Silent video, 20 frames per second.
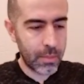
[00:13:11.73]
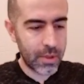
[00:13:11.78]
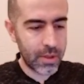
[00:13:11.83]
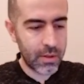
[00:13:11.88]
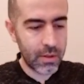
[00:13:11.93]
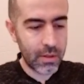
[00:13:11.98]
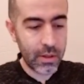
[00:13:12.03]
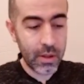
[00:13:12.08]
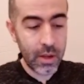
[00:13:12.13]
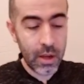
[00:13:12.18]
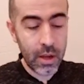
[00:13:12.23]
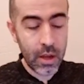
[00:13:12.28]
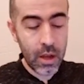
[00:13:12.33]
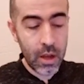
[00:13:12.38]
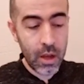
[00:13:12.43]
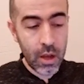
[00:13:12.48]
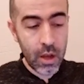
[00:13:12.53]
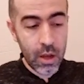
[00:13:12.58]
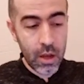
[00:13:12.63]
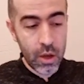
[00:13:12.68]
But
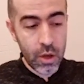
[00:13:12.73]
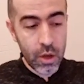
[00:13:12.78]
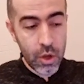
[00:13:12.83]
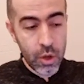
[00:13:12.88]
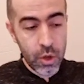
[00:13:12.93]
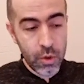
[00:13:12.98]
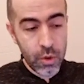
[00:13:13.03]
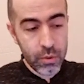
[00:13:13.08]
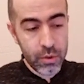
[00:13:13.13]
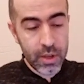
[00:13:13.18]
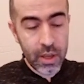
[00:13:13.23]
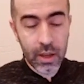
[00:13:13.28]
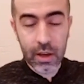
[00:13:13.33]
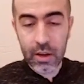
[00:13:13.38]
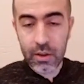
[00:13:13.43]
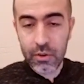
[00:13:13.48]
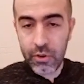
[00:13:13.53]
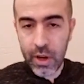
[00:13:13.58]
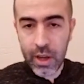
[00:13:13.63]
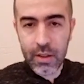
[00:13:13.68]
using
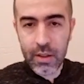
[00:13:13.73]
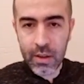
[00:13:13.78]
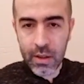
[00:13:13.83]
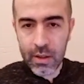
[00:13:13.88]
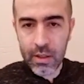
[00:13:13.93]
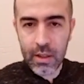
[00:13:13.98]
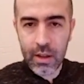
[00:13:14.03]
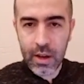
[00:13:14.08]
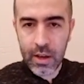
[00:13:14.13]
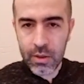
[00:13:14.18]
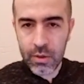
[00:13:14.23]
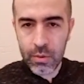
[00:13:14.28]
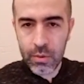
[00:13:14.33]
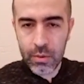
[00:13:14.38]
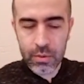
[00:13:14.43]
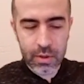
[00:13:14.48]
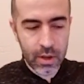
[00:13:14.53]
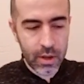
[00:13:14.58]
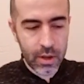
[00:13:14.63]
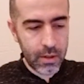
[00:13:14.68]
and creating a light
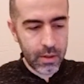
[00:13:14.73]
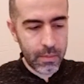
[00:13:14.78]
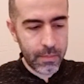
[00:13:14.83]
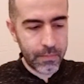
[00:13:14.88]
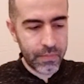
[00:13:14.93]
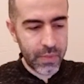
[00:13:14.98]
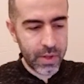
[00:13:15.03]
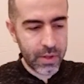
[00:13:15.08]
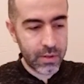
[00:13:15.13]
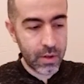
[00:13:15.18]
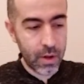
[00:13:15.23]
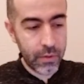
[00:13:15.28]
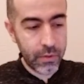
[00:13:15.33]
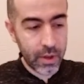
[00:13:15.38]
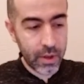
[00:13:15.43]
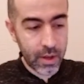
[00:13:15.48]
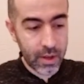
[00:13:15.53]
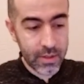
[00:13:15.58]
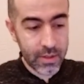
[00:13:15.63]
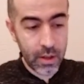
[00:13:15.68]
node and
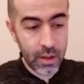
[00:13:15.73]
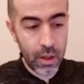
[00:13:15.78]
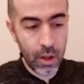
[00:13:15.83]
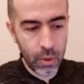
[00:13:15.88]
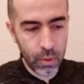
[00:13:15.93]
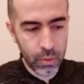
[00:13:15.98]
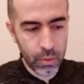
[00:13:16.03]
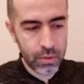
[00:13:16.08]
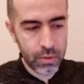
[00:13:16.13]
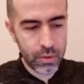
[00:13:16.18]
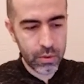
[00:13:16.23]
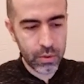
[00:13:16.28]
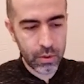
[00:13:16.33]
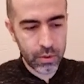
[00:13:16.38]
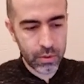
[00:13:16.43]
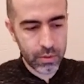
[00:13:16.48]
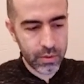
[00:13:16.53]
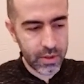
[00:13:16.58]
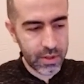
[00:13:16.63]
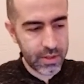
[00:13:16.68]
serving as a node
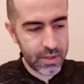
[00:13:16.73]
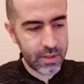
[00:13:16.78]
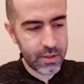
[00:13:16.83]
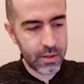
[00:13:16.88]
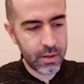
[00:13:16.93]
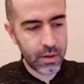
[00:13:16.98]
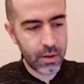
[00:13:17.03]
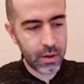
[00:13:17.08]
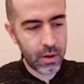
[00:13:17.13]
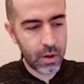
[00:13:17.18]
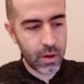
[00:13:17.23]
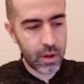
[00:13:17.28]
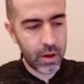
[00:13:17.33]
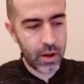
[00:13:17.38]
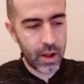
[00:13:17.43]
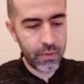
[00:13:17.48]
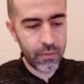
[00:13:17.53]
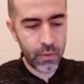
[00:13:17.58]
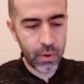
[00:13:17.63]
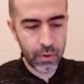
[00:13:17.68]
on this
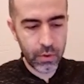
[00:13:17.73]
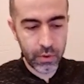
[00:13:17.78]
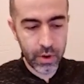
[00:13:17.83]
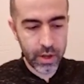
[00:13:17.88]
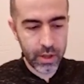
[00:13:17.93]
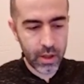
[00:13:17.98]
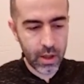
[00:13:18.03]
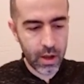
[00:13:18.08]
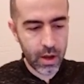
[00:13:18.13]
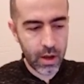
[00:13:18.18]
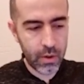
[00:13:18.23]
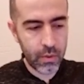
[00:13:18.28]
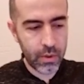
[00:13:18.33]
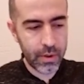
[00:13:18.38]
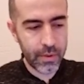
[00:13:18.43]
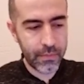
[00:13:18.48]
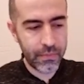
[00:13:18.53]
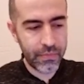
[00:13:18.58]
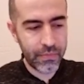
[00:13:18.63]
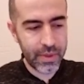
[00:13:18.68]
network right now
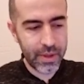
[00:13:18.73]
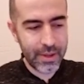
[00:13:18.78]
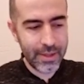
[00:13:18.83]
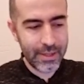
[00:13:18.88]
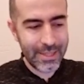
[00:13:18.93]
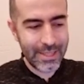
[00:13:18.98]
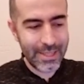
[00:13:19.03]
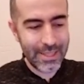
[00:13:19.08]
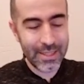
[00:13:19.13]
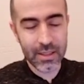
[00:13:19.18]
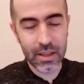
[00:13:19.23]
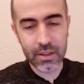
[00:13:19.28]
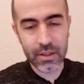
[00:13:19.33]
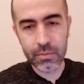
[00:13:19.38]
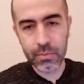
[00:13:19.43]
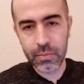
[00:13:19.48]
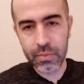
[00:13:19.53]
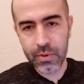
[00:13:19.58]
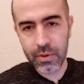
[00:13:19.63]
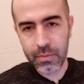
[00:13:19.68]
is not
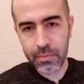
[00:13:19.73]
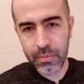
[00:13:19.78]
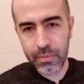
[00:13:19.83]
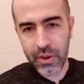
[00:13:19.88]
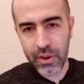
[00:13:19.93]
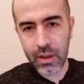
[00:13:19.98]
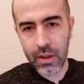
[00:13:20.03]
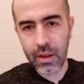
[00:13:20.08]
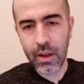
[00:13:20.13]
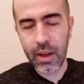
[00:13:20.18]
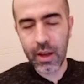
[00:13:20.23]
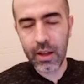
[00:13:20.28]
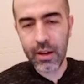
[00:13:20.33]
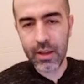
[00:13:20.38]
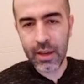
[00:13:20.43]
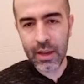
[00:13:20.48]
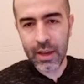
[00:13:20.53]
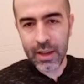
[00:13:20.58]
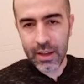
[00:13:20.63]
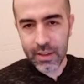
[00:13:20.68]
bringing
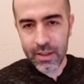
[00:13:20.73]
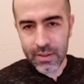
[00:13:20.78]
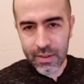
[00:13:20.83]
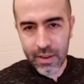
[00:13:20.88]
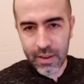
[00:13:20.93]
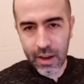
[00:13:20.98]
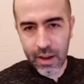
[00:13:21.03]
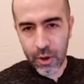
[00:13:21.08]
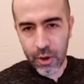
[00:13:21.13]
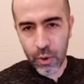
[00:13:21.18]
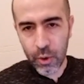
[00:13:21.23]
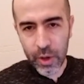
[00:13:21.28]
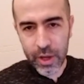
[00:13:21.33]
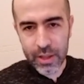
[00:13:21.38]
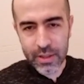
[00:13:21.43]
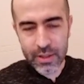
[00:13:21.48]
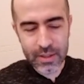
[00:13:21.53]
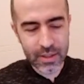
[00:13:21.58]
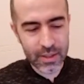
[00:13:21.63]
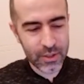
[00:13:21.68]
any TIA
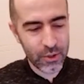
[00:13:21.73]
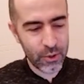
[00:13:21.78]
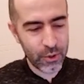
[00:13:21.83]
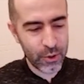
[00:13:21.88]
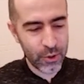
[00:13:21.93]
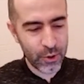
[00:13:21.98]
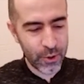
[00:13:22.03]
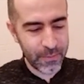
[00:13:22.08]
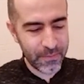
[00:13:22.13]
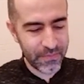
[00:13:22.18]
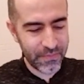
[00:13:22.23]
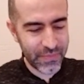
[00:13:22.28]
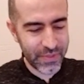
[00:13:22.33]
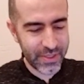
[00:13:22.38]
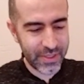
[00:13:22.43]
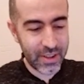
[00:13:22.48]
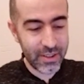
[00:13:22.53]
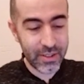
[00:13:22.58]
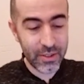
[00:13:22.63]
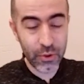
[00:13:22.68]
coins, so
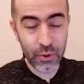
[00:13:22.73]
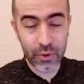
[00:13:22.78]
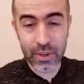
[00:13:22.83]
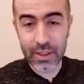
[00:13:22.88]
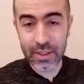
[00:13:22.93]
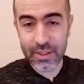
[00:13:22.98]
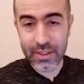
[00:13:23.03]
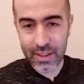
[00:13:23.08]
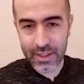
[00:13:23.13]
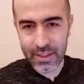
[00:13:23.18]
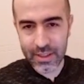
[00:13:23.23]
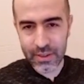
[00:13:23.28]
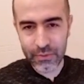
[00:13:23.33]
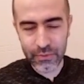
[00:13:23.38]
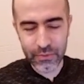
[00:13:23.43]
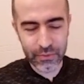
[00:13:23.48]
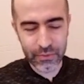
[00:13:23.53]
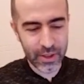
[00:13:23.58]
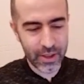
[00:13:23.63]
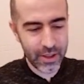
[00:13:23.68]
there is no incentive
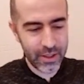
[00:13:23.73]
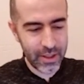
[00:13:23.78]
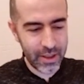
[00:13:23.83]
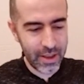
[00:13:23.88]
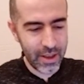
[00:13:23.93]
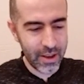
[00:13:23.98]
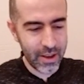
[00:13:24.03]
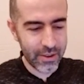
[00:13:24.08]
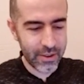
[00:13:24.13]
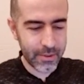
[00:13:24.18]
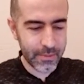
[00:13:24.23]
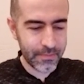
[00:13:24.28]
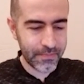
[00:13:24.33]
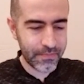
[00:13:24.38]
in here.